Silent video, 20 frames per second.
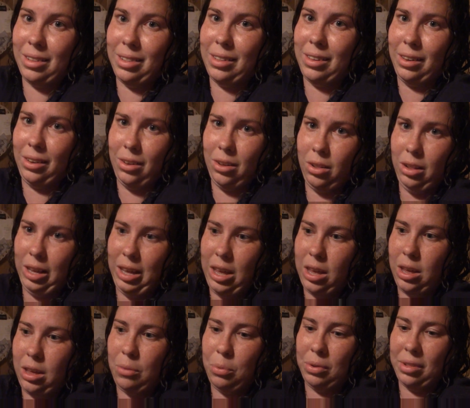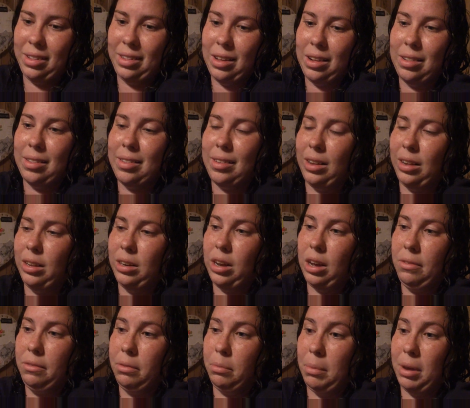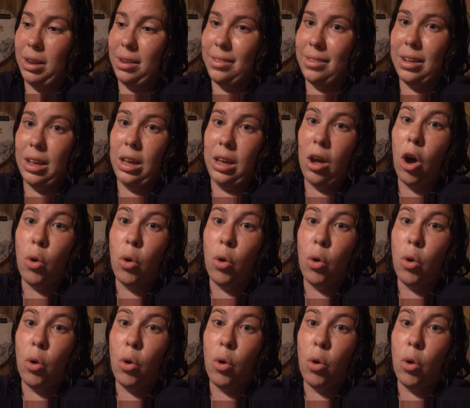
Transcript: until he would sit still enough for me to say